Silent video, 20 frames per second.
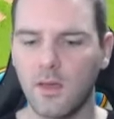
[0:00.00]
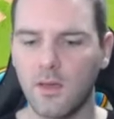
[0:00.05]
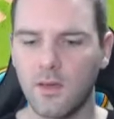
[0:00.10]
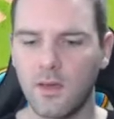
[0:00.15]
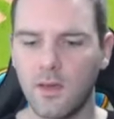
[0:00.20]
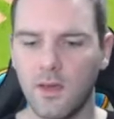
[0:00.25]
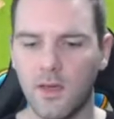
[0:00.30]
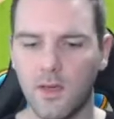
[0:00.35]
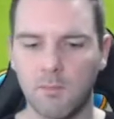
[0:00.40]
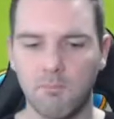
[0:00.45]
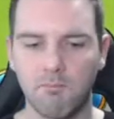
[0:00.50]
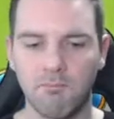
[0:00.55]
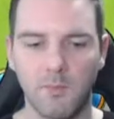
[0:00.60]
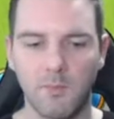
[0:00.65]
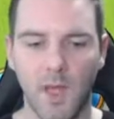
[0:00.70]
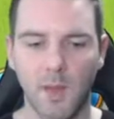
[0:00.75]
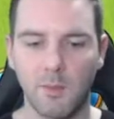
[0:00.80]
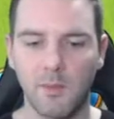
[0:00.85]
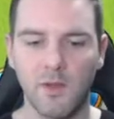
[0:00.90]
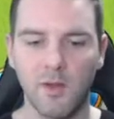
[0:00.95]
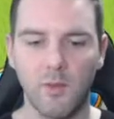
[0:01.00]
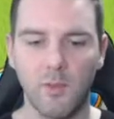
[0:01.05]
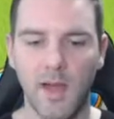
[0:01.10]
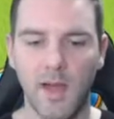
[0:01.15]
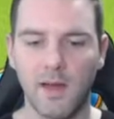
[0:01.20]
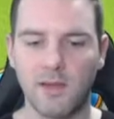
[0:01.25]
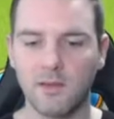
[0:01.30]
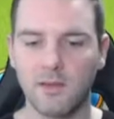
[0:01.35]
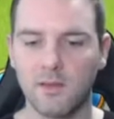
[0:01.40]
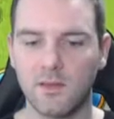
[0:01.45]
I'm going to go
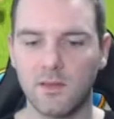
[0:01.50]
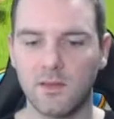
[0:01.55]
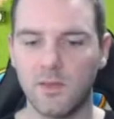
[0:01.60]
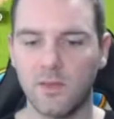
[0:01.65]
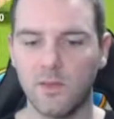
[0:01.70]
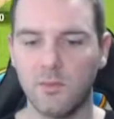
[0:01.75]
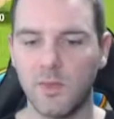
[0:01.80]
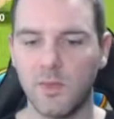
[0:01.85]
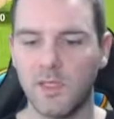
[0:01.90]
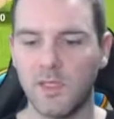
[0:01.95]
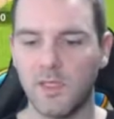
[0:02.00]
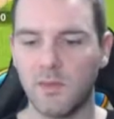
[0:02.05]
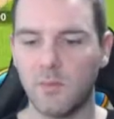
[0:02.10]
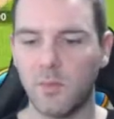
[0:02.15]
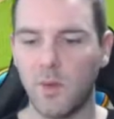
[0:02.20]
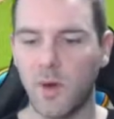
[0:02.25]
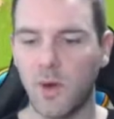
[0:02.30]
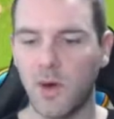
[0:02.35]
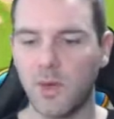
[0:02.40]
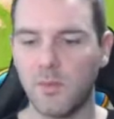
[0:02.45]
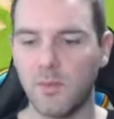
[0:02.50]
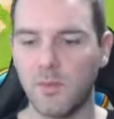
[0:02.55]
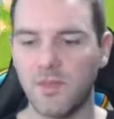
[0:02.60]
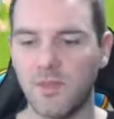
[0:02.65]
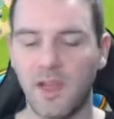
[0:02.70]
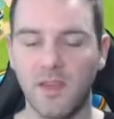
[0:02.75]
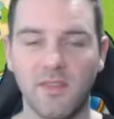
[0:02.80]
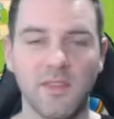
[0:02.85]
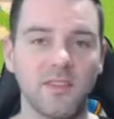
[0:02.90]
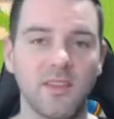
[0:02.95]
back to beating barbs.
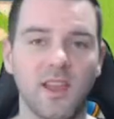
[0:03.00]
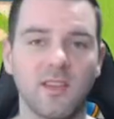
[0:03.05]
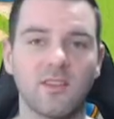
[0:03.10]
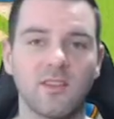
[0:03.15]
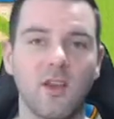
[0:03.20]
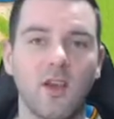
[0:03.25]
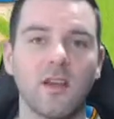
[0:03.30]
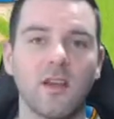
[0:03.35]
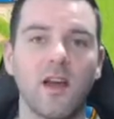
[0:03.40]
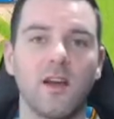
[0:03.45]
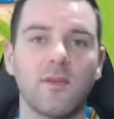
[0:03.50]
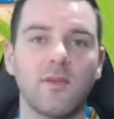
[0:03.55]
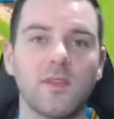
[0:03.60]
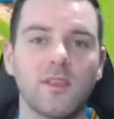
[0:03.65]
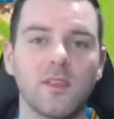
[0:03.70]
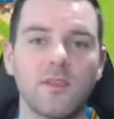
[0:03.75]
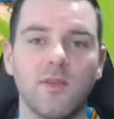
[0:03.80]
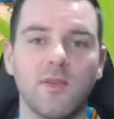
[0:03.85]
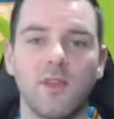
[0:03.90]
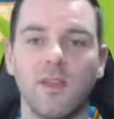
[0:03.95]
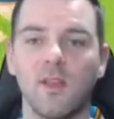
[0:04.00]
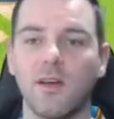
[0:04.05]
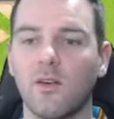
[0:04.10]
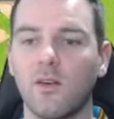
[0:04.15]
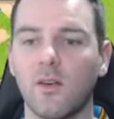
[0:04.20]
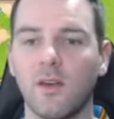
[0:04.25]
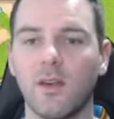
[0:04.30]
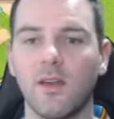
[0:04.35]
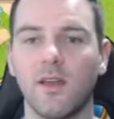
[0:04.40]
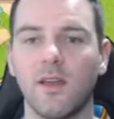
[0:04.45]
I think that's all I got for this video.
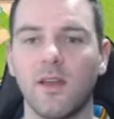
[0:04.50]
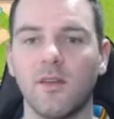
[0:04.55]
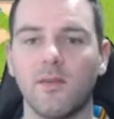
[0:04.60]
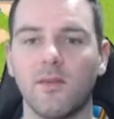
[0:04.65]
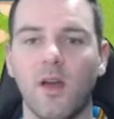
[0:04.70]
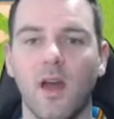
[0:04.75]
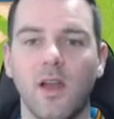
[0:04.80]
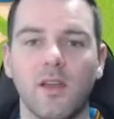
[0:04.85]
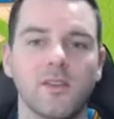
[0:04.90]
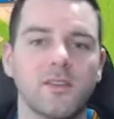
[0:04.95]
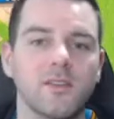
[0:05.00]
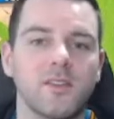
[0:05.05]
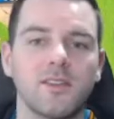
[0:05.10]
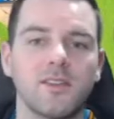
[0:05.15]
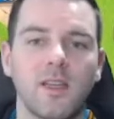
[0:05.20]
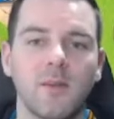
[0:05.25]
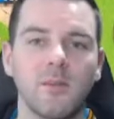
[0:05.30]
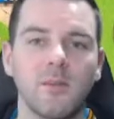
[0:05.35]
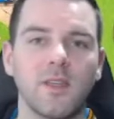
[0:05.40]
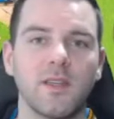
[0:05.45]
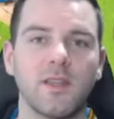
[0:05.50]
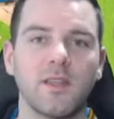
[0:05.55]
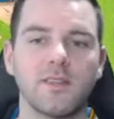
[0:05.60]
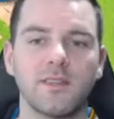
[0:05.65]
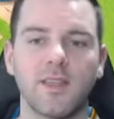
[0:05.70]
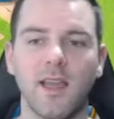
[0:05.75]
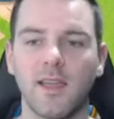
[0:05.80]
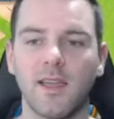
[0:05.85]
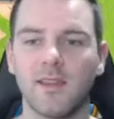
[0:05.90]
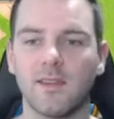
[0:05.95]
If not, you'll see something in a
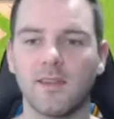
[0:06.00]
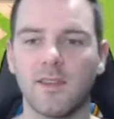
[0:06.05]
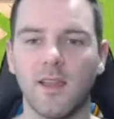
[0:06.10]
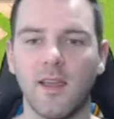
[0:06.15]
second.